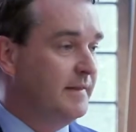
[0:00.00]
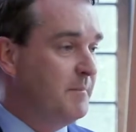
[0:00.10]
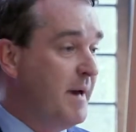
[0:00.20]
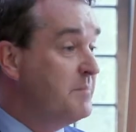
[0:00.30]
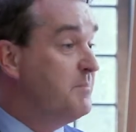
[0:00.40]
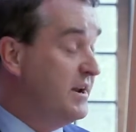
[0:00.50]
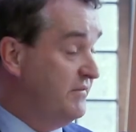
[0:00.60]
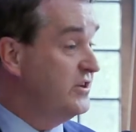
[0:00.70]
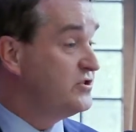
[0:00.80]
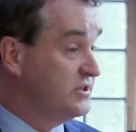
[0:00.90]
The main
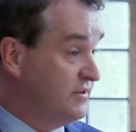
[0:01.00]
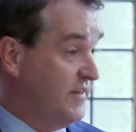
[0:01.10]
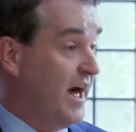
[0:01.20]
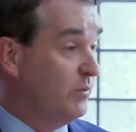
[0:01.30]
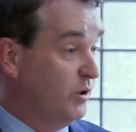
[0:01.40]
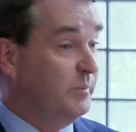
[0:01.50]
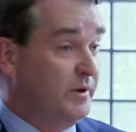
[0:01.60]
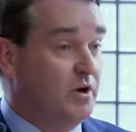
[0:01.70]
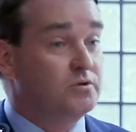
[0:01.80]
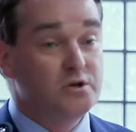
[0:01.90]
beneficiaries of that will
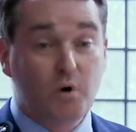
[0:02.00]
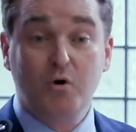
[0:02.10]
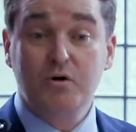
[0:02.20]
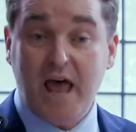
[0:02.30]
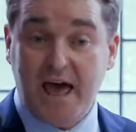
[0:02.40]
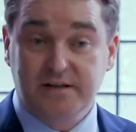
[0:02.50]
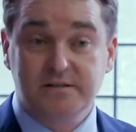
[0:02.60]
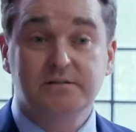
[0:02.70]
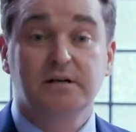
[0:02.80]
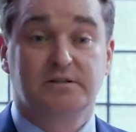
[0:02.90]
be those who own
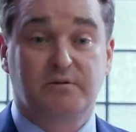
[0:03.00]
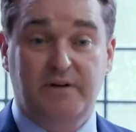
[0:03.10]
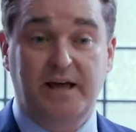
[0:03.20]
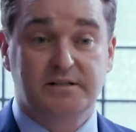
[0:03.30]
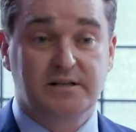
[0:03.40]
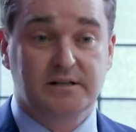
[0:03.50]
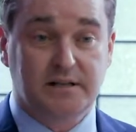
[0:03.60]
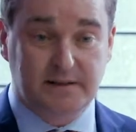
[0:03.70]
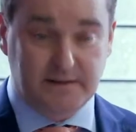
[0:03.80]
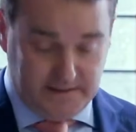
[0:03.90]
land, and it's reflected in
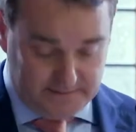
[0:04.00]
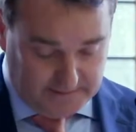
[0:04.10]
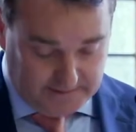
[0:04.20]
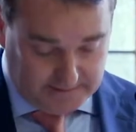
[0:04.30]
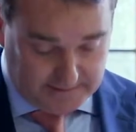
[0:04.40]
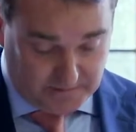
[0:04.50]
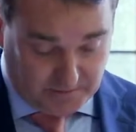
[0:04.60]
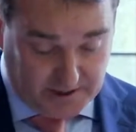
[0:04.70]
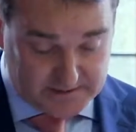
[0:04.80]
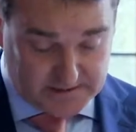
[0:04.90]
the
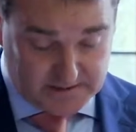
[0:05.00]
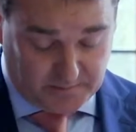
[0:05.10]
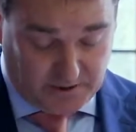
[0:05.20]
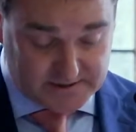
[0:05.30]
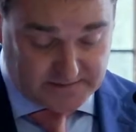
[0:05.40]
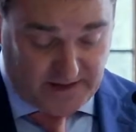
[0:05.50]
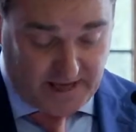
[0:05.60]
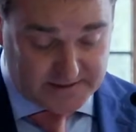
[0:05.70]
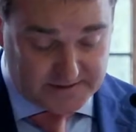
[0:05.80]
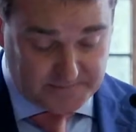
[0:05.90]
price of
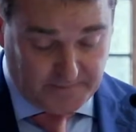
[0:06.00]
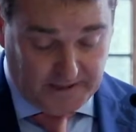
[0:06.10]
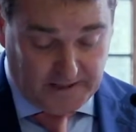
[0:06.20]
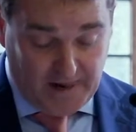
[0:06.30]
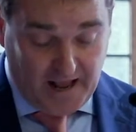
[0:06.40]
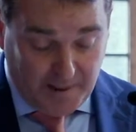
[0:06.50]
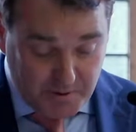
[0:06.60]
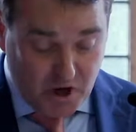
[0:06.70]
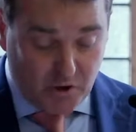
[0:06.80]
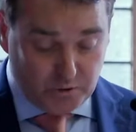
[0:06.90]
land. And
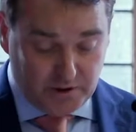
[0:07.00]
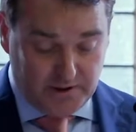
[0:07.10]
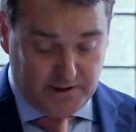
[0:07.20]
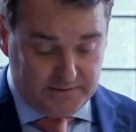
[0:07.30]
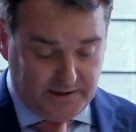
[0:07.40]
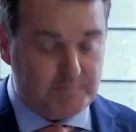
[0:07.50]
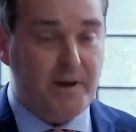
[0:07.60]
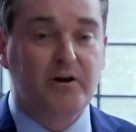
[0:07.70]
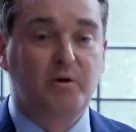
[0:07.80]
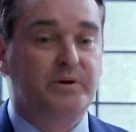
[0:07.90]
we know that
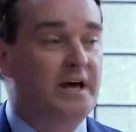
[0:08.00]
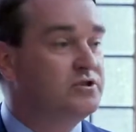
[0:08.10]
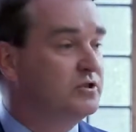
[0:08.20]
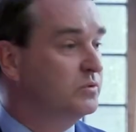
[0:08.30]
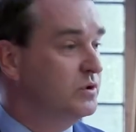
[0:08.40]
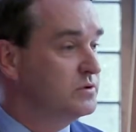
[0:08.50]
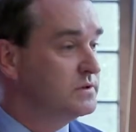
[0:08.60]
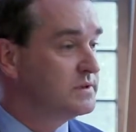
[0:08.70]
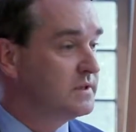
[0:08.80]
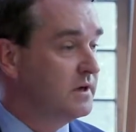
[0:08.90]
macroprudential
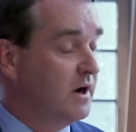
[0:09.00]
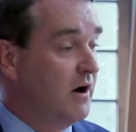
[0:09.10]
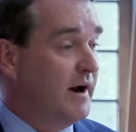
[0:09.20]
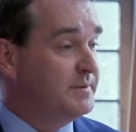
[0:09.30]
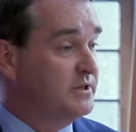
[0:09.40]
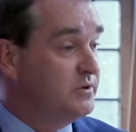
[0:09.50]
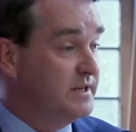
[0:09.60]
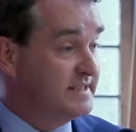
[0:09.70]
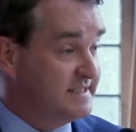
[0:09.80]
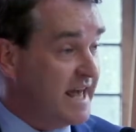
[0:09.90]
rules are
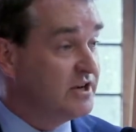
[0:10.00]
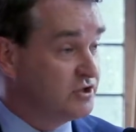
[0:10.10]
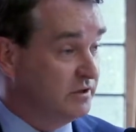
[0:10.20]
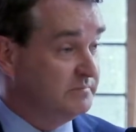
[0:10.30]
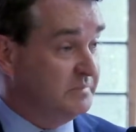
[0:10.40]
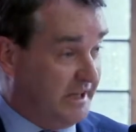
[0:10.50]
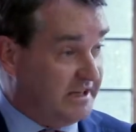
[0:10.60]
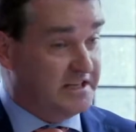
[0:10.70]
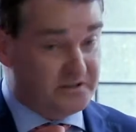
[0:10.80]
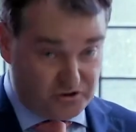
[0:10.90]
absolutely essential,
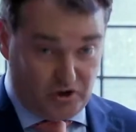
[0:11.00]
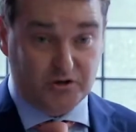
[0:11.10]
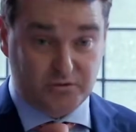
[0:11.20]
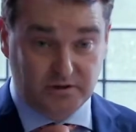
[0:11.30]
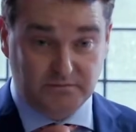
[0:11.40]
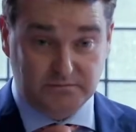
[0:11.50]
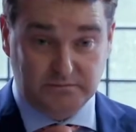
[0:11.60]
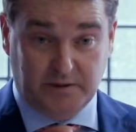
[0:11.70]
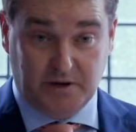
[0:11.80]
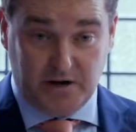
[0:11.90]
particularly in the short run,
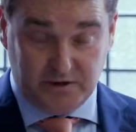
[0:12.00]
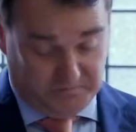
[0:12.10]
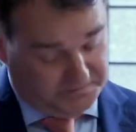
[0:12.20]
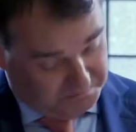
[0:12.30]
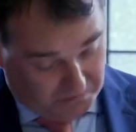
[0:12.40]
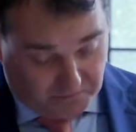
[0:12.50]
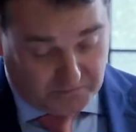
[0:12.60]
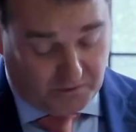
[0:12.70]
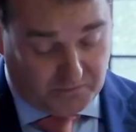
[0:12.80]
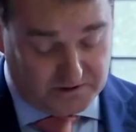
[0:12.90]
I would argue, but
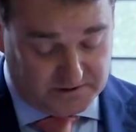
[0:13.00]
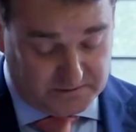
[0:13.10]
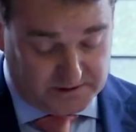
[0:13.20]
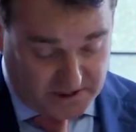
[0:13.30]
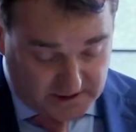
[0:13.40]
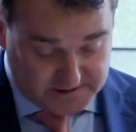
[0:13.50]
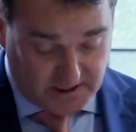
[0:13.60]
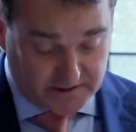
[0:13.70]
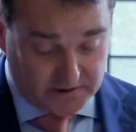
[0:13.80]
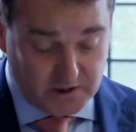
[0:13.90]
over the entire
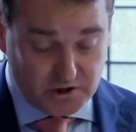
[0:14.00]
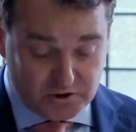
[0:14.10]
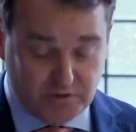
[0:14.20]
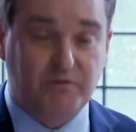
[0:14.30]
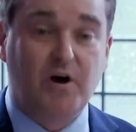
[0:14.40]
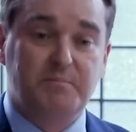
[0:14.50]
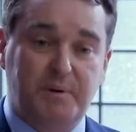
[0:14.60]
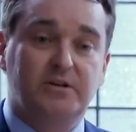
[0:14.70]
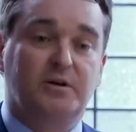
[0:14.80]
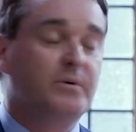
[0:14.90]
cycle, to avoid
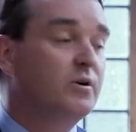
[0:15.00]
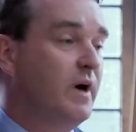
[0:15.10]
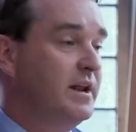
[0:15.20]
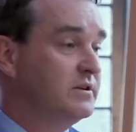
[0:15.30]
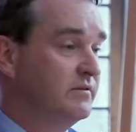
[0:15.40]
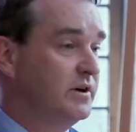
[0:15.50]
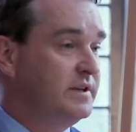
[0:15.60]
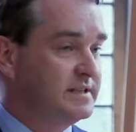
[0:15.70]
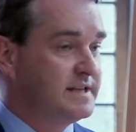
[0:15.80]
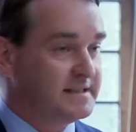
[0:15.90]
build-up in credit and to avoid
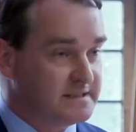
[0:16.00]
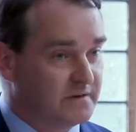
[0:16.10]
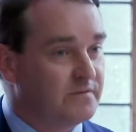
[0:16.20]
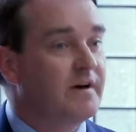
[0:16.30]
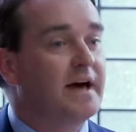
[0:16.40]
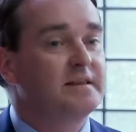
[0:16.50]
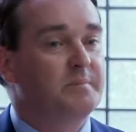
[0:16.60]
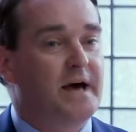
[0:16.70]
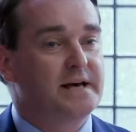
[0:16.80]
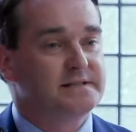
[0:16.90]
the excesses of we've had in the
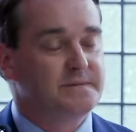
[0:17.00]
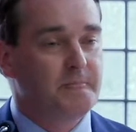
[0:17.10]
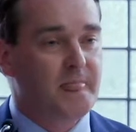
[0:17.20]
past.